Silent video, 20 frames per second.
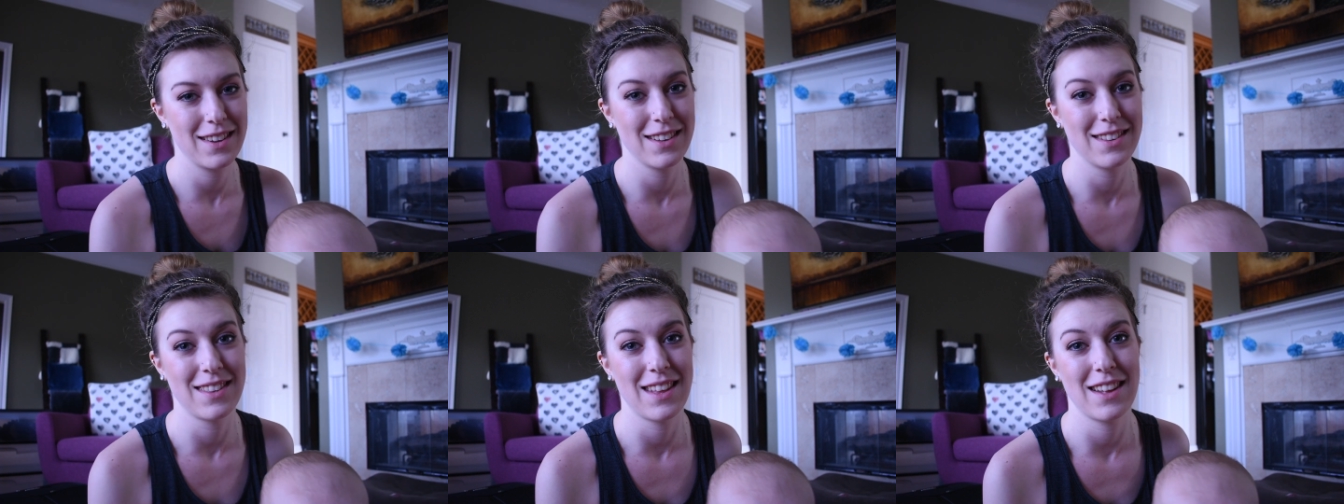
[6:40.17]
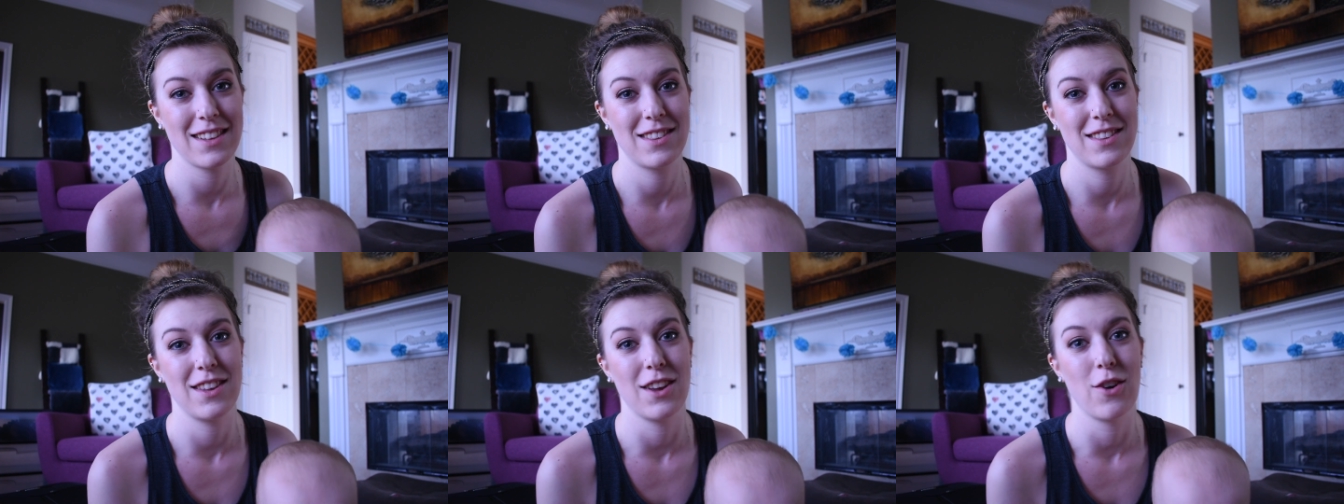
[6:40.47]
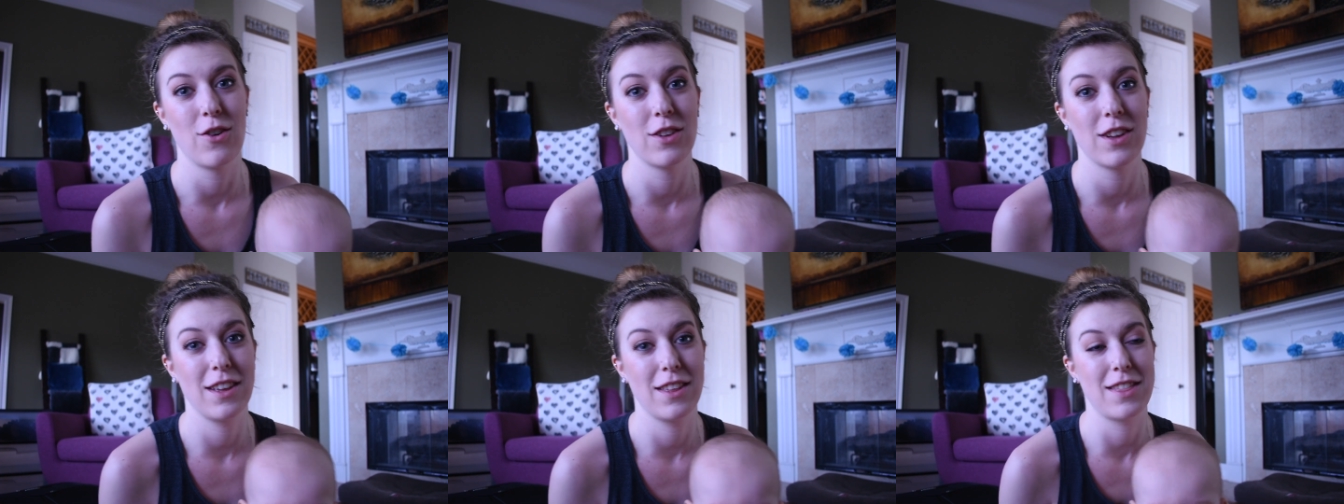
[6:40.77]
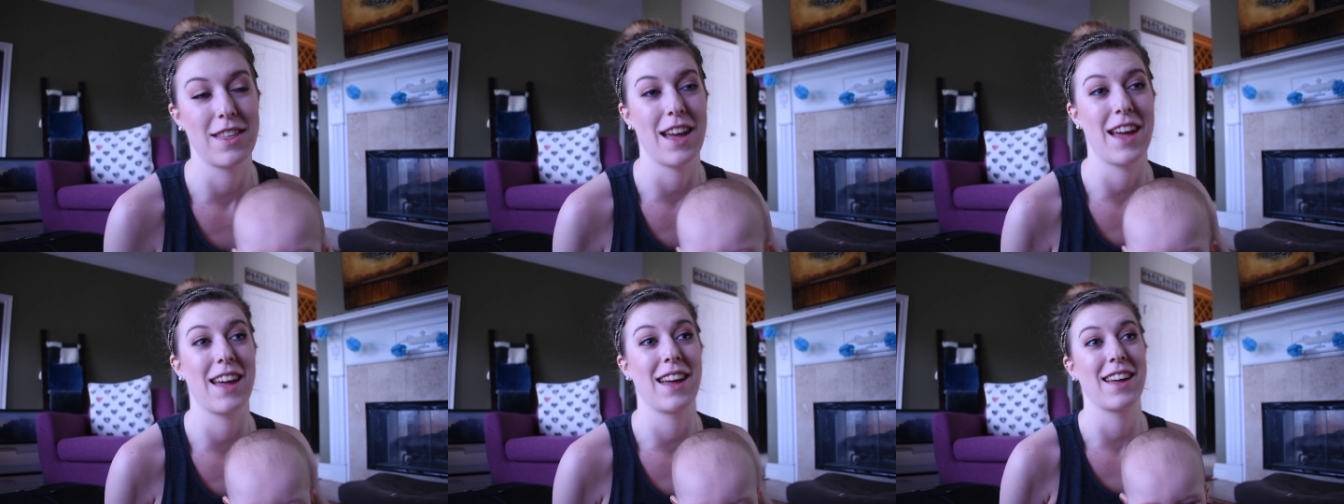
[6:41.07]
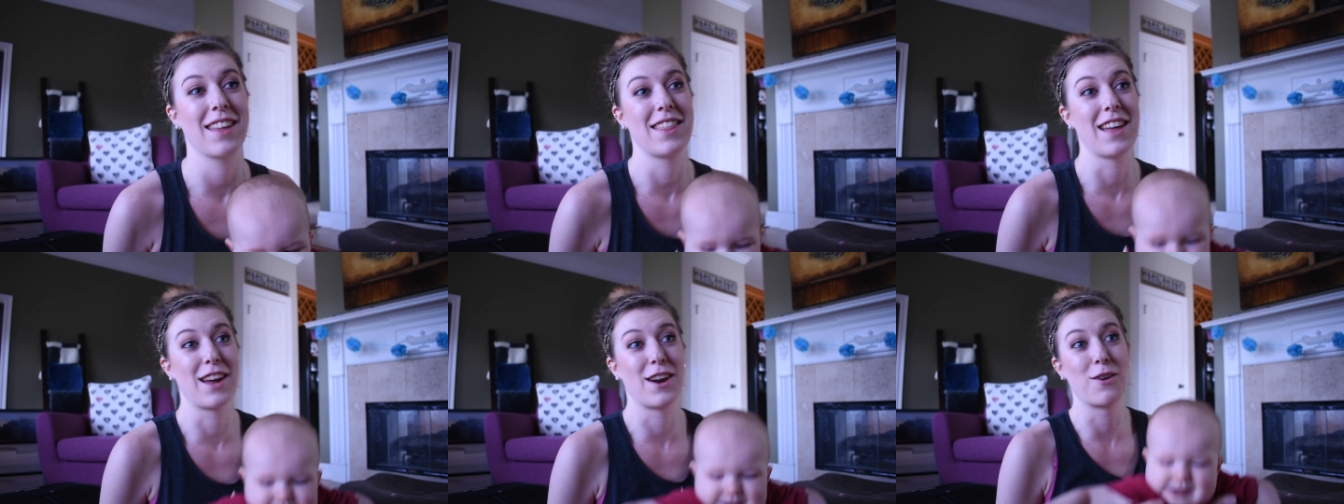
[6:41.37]
because that's the only
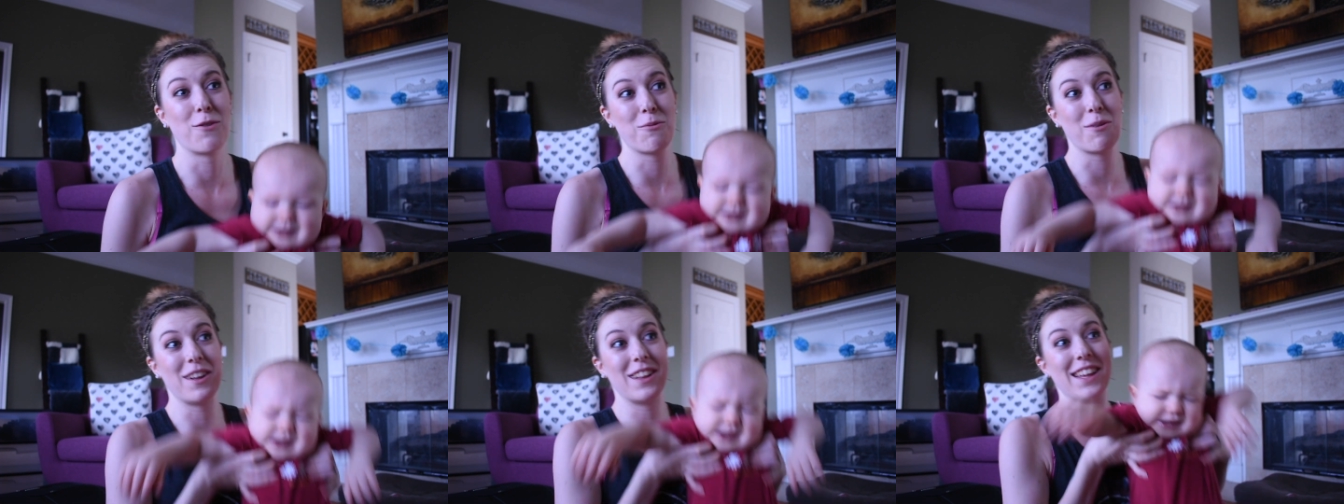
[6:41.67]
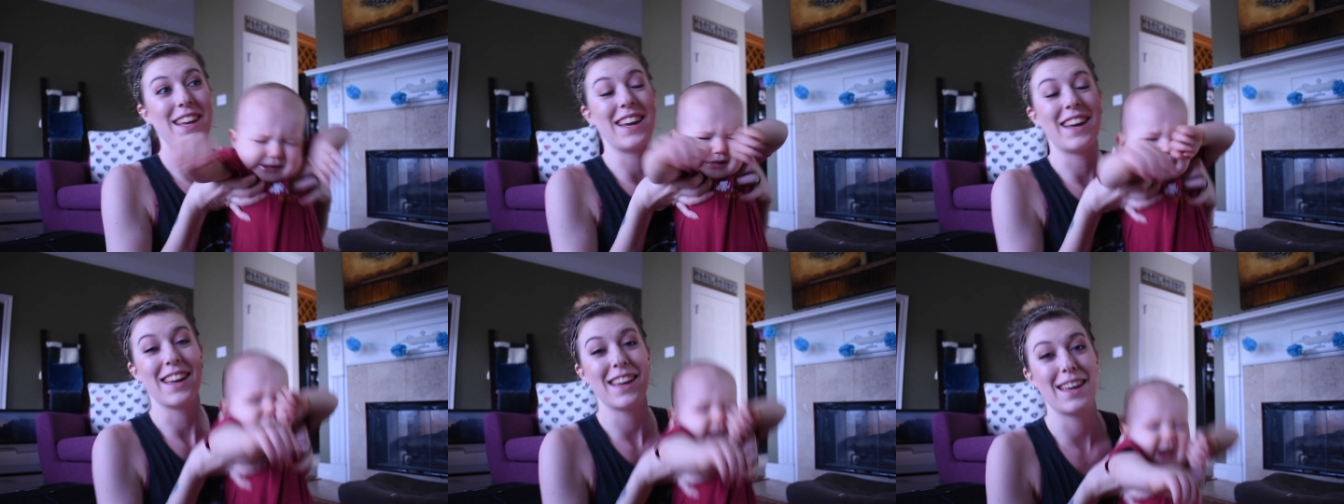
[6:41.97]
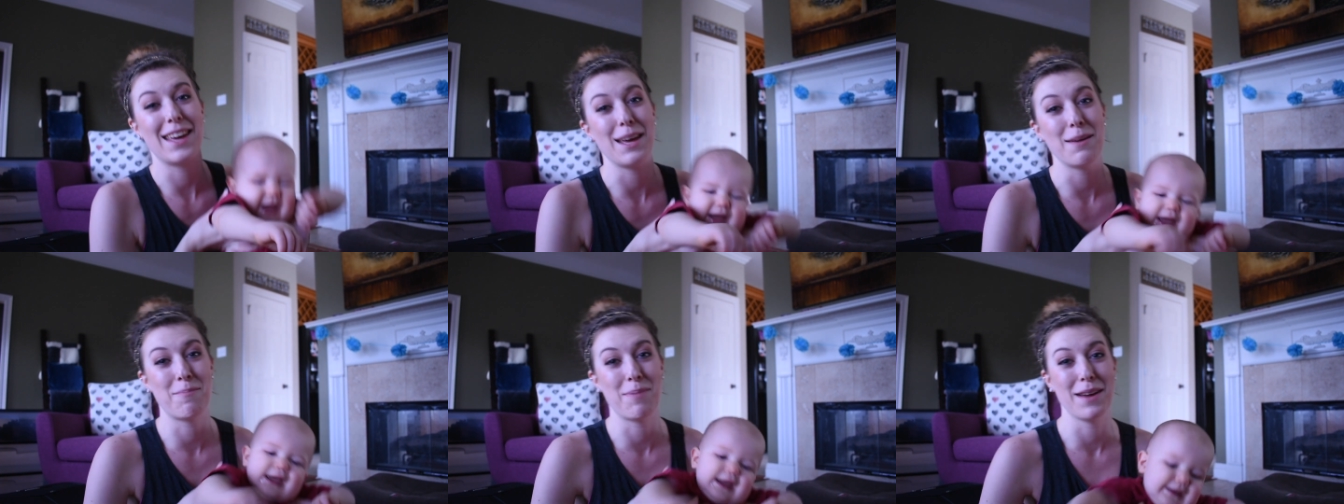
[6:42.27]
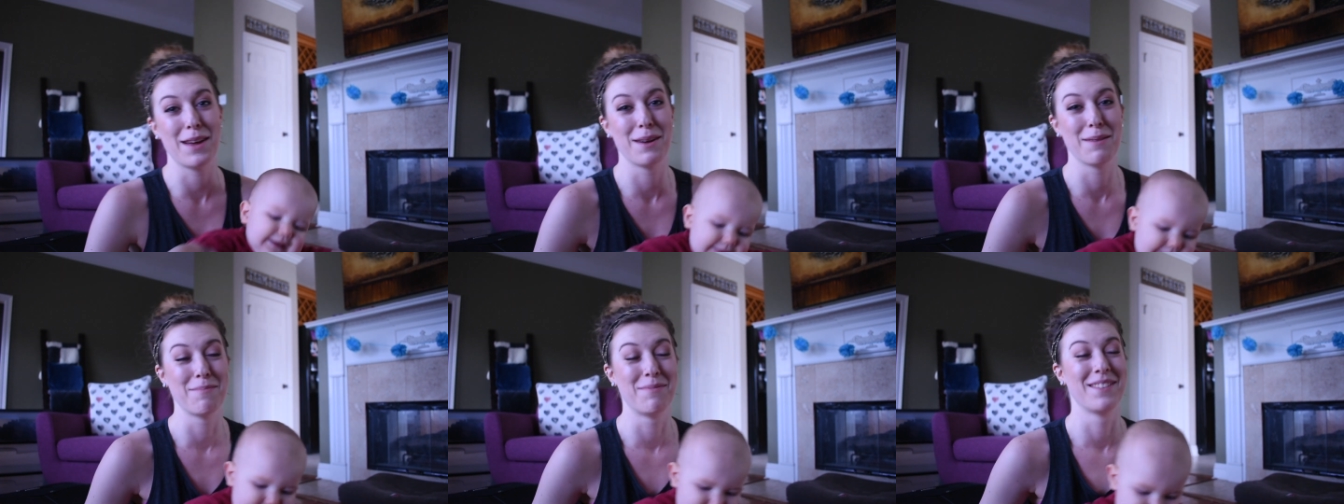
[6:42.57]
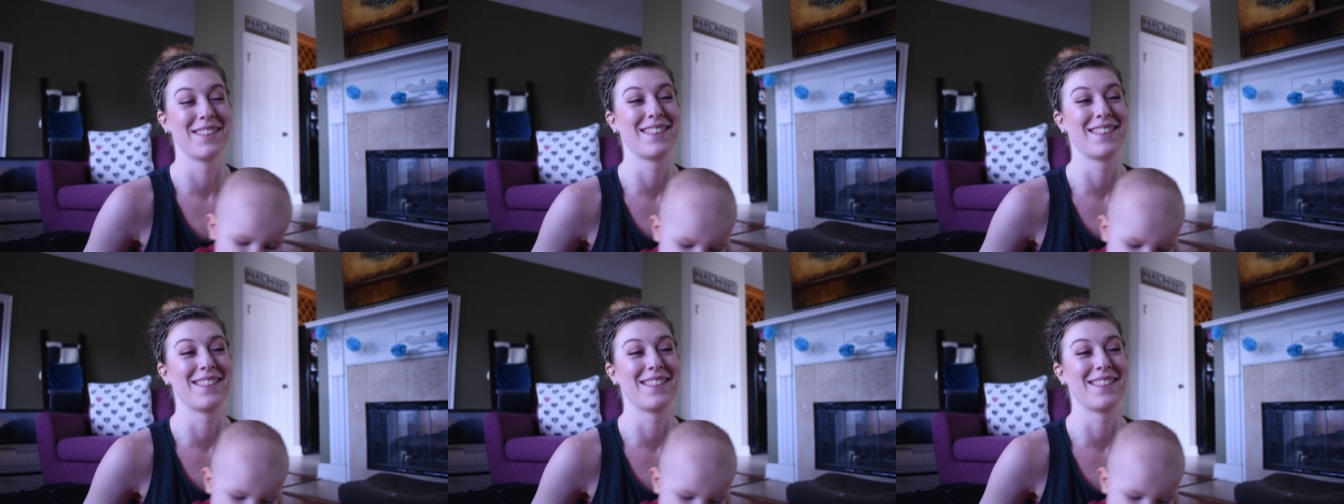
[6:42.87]
thing that'll really keep him